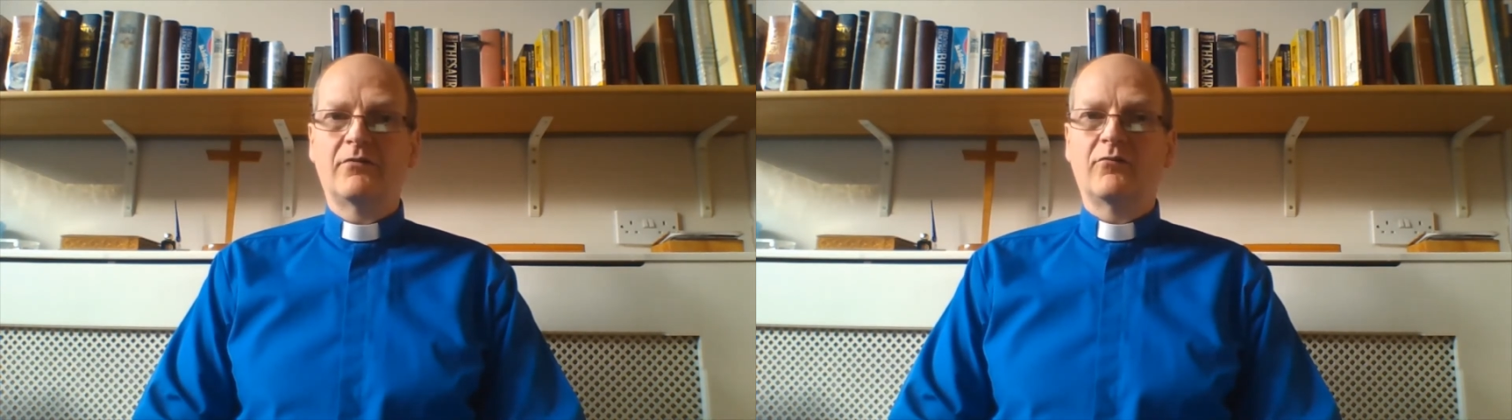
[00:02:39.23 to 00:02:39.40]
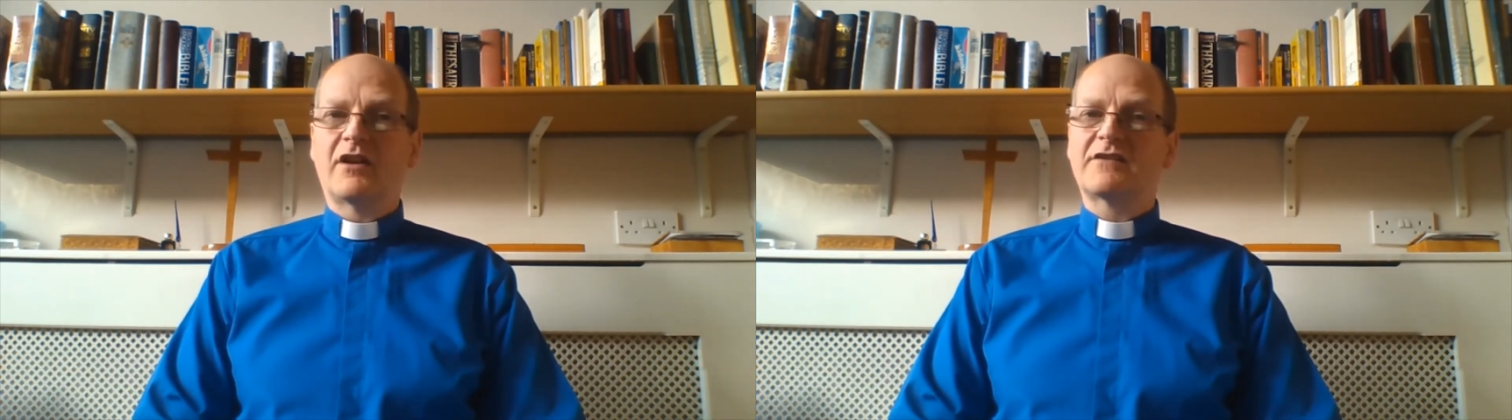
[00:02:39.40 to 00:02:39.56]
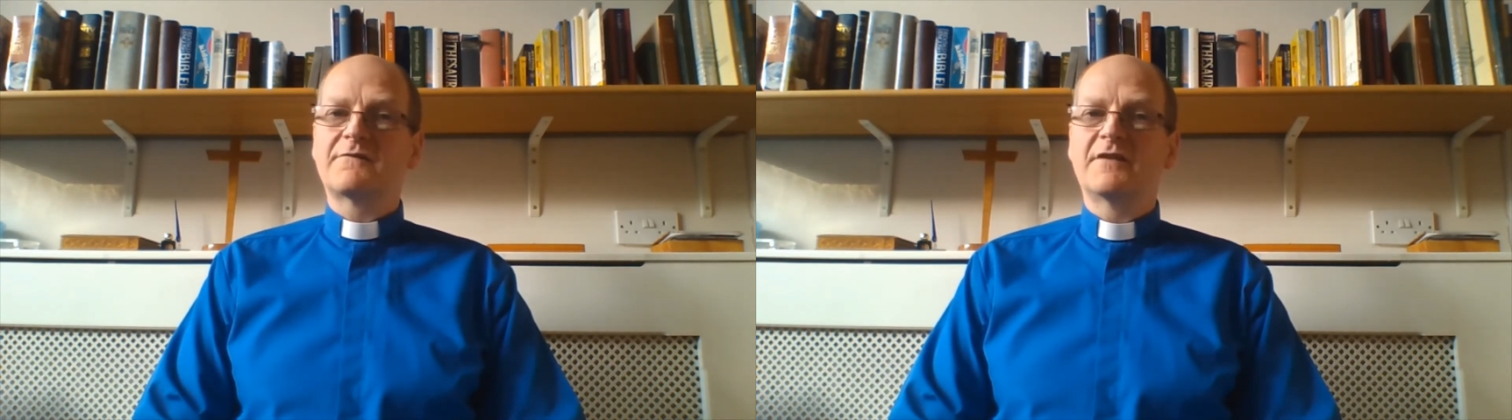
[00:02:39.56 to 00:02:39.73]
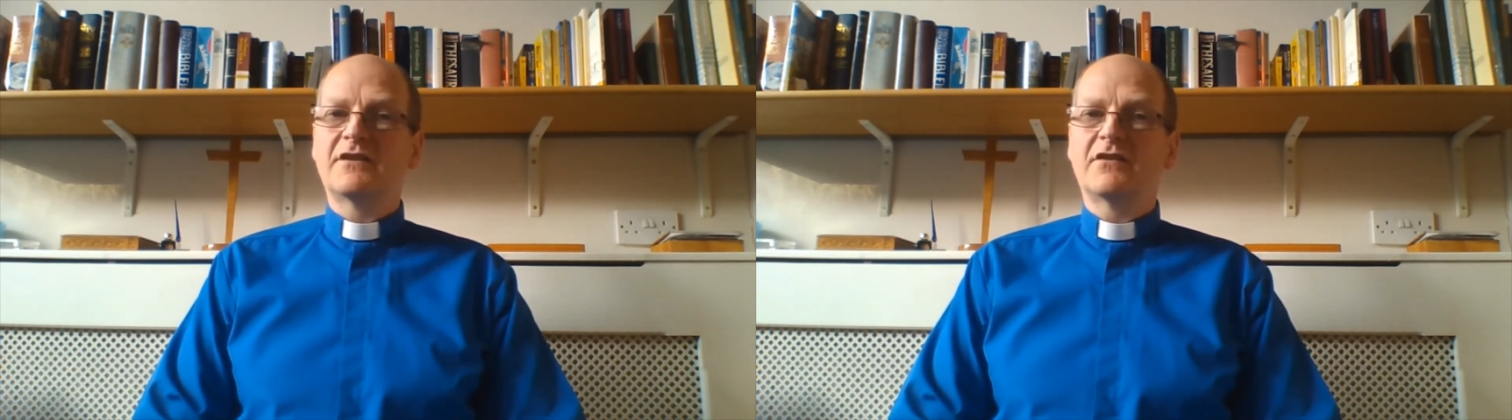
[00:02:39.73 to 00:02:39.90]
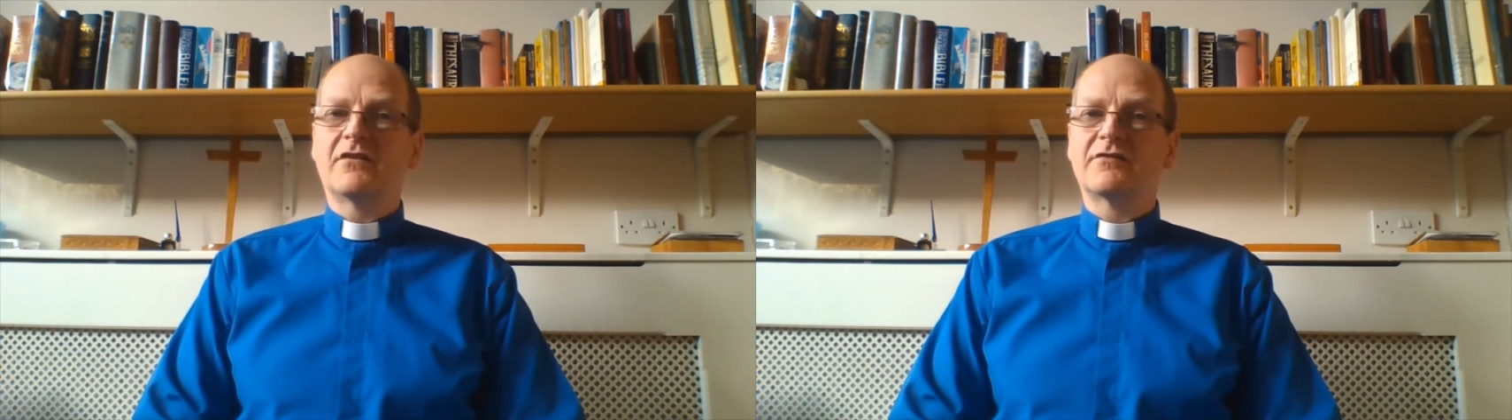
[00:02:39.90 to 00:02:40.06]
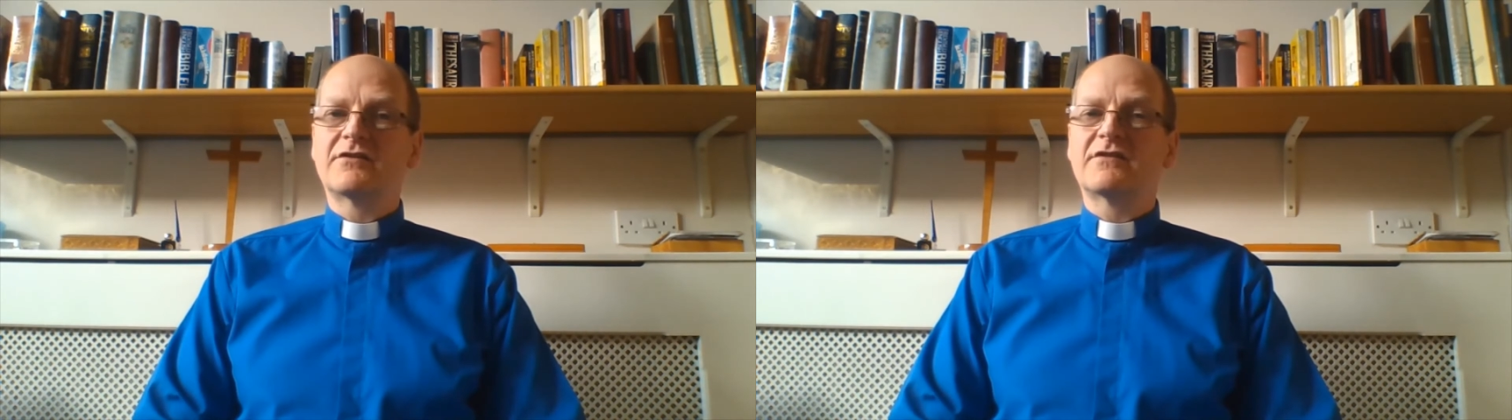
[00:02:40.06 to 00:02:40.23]
whilst for
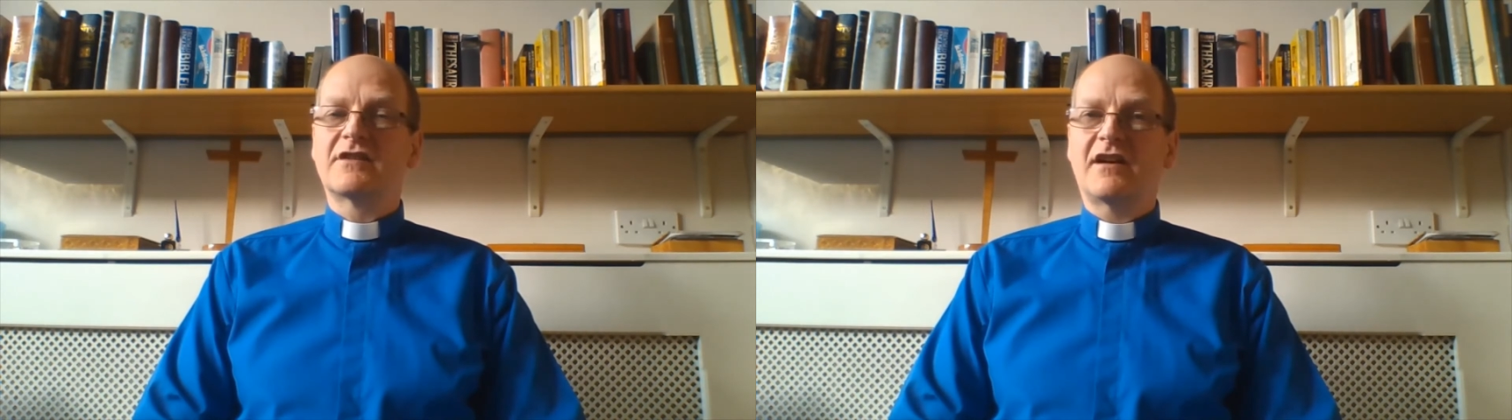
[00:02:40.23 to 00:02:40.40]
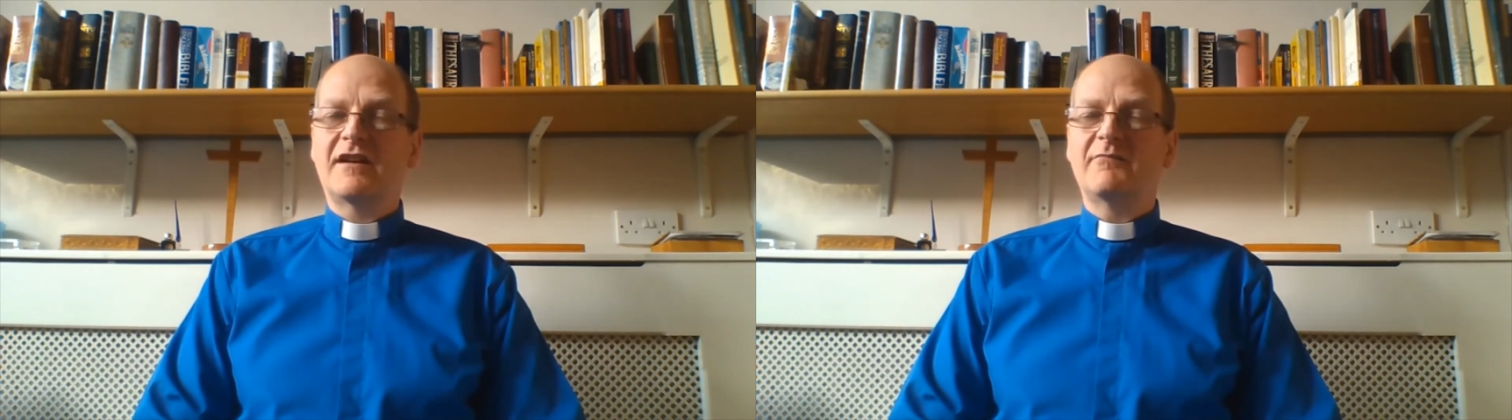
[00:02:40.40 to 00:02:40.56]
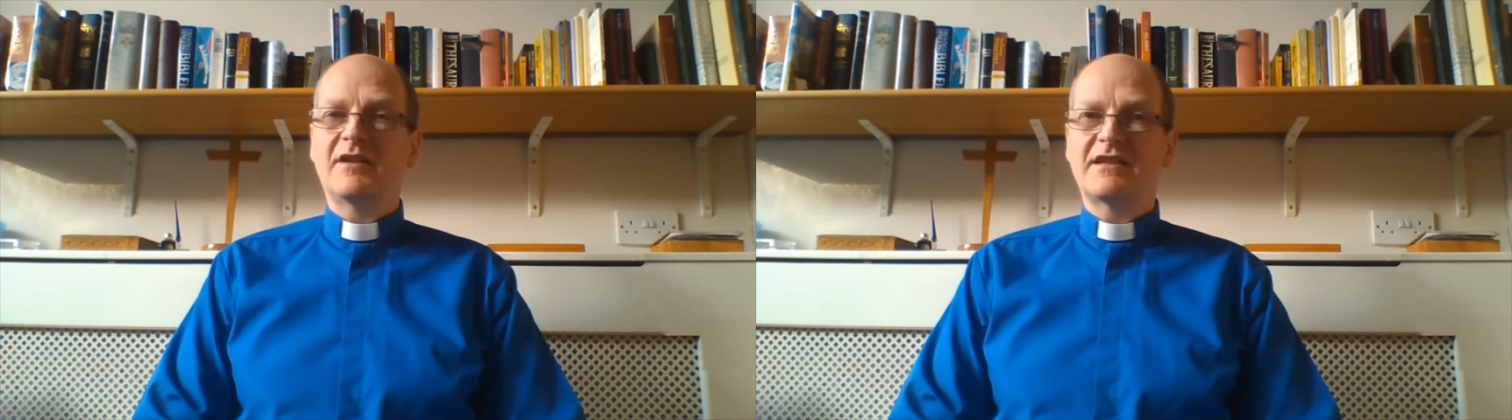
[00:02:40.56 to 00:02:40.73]
God, time